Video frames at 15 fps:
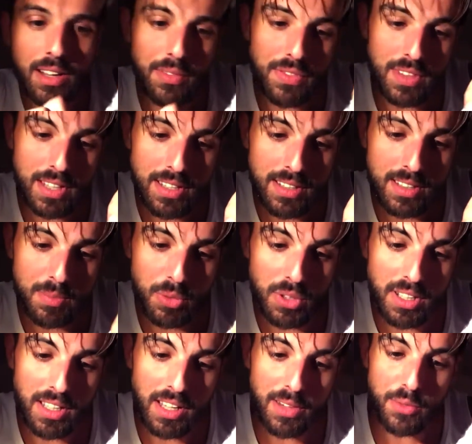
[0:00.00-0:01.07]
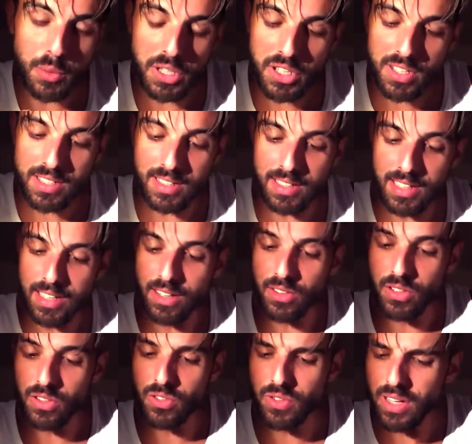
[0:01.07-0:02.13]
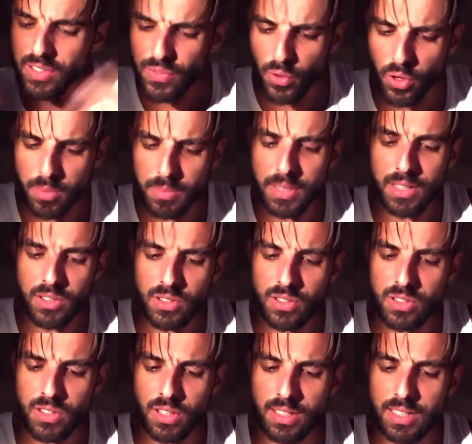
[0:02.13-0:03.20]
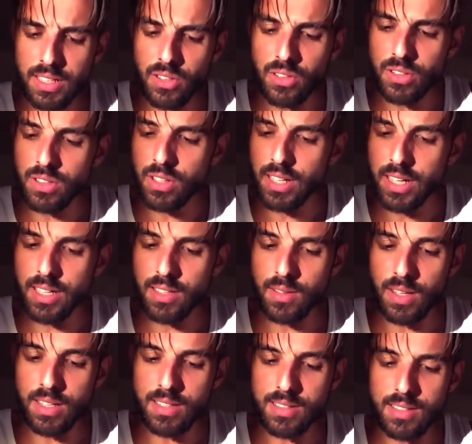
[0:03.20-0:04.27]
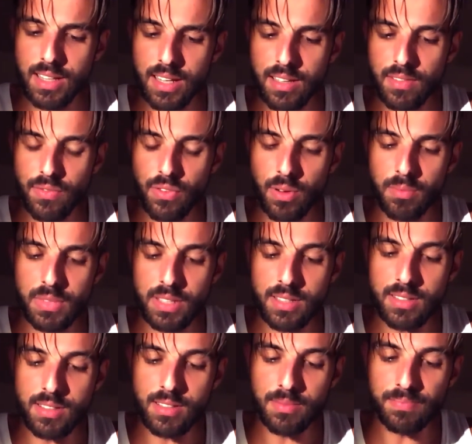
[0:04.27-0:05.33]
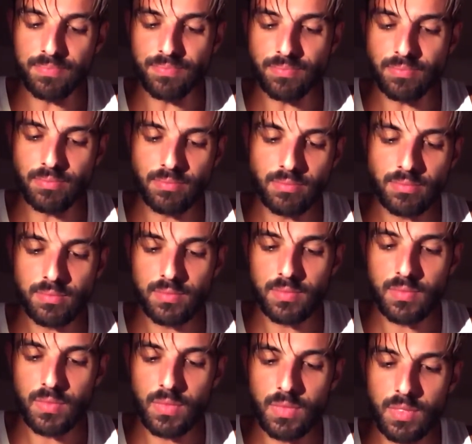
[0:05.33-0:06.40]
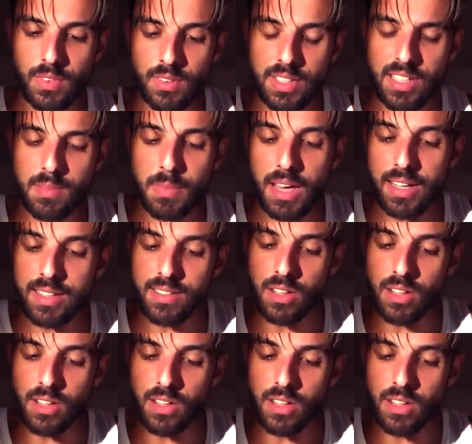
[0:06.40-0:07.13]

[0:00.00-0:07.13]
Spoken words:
of things, putting a lot of wishes in the air, just transforming. Just suddenly you like, it's like from this man has